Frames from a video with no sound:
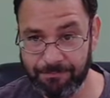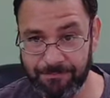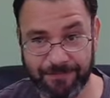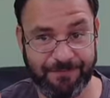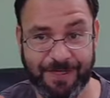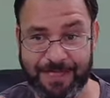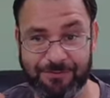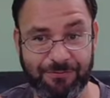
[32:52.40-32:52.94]
In
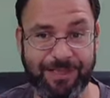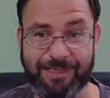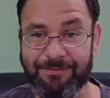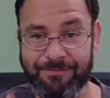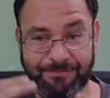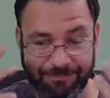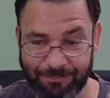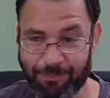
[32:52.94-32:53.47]
fact,
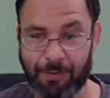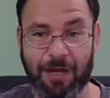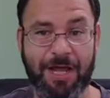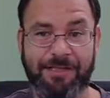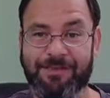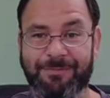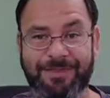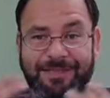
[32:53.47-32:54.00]
we
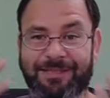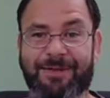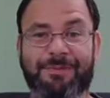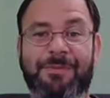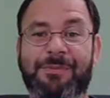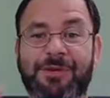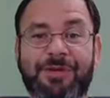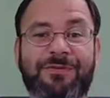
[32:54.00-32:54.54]
blossom in a
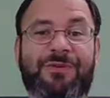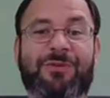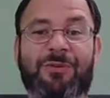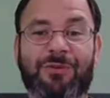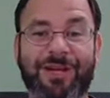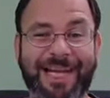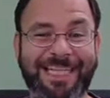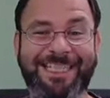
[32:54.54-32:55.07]
beautiful
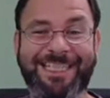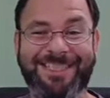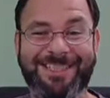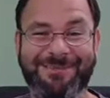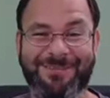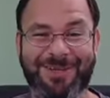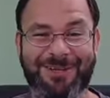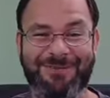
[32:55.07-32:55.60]

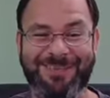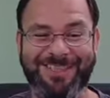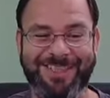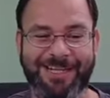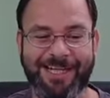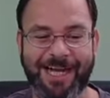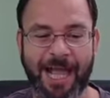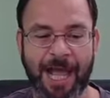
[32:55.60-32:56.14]
relationship all of a
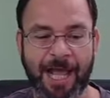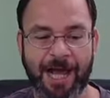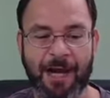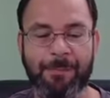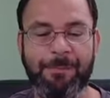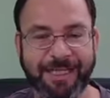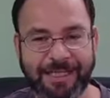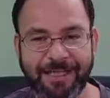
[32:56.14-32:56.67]
sudden
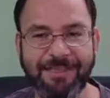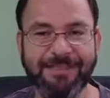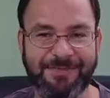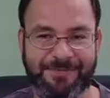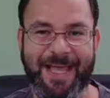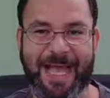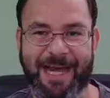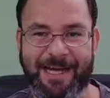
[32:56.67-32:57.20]
because
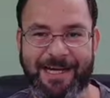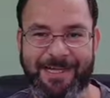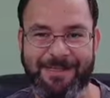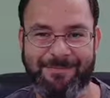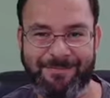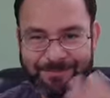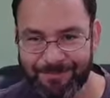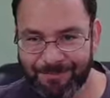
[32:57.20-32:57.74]
of that.
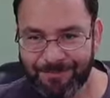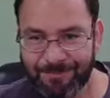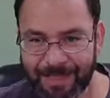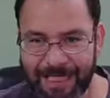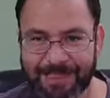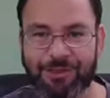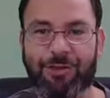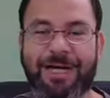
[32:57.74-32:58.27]

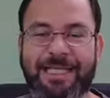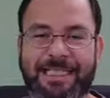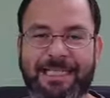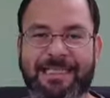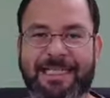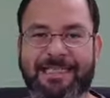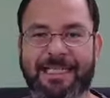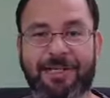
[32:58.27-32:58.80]
As crazy
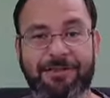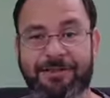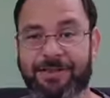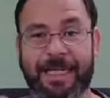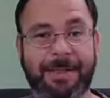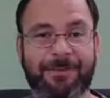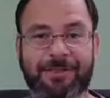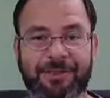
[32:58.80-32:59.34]
as that sounds,
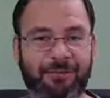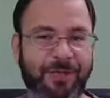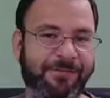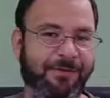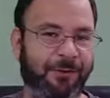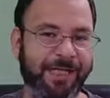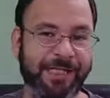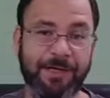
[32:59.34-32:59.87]
the neighbors that
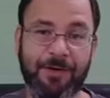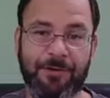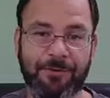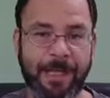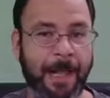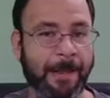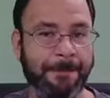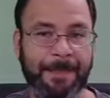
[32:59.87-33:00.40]
we've already
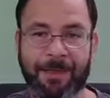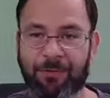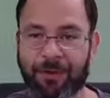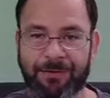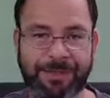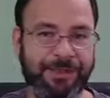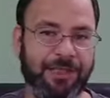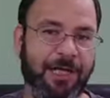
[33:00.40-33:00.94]
known, that
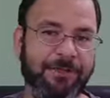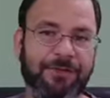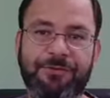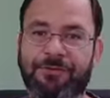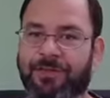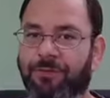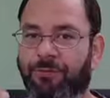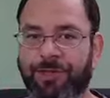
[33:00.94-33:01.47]
we already talked
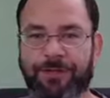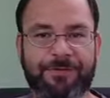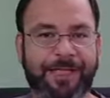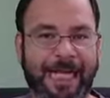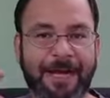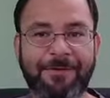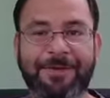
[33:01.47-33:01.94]
to, that we already